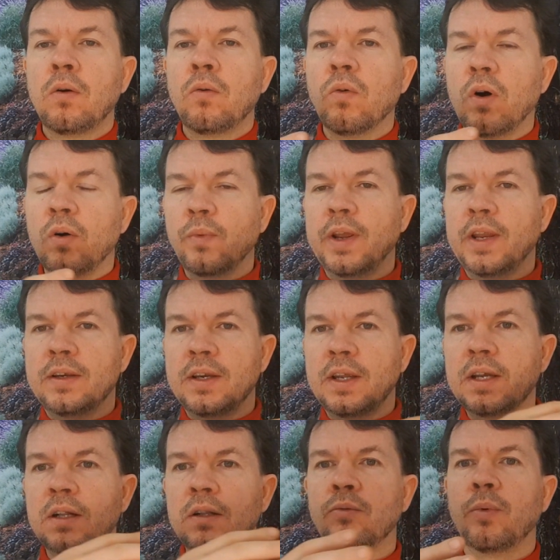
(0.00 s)
What we
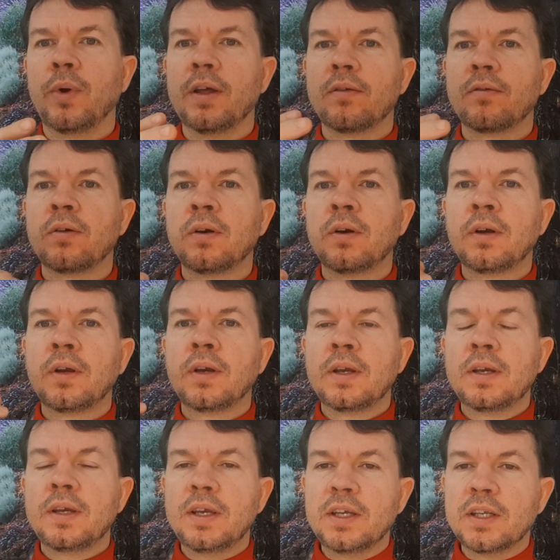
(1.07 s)
deal with
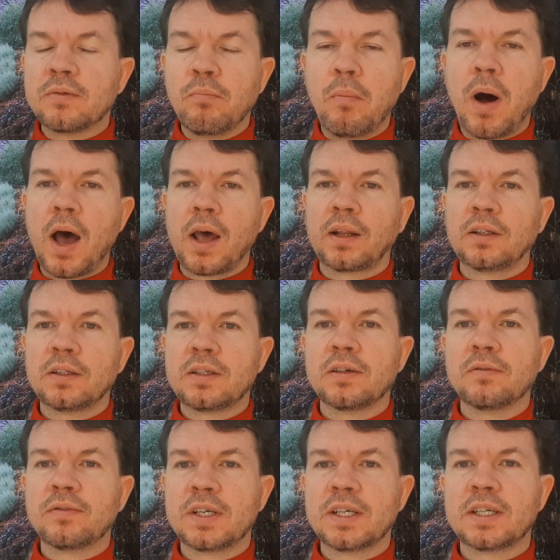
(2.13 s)
is models
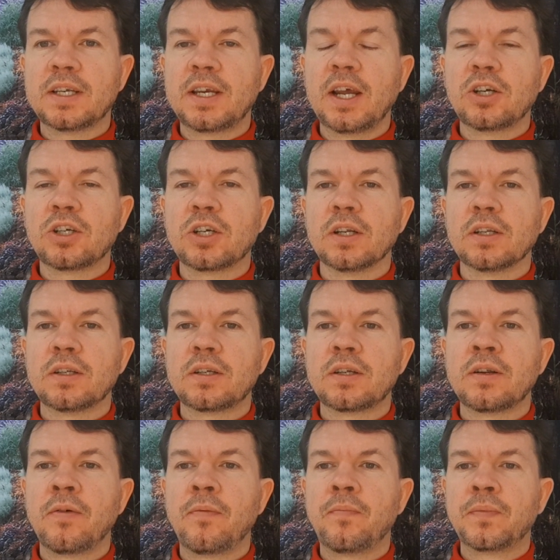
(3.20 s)
of
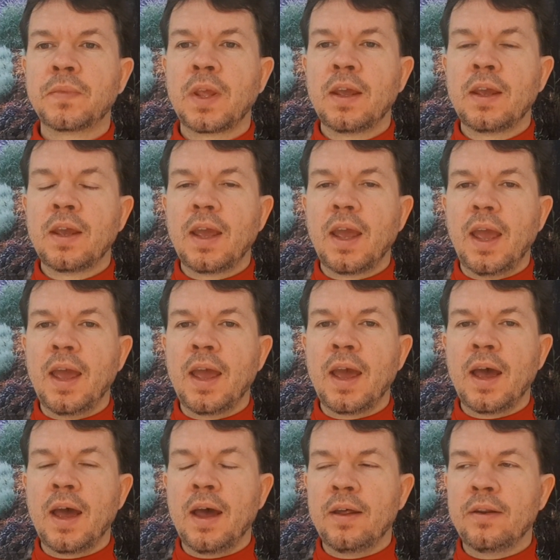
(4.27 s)
distinctions.
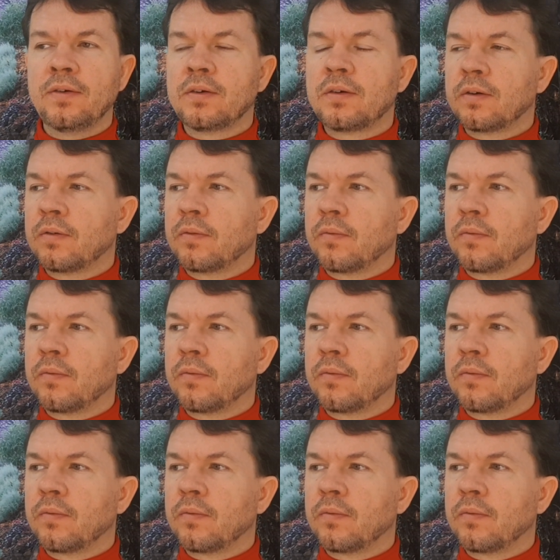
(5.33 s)
And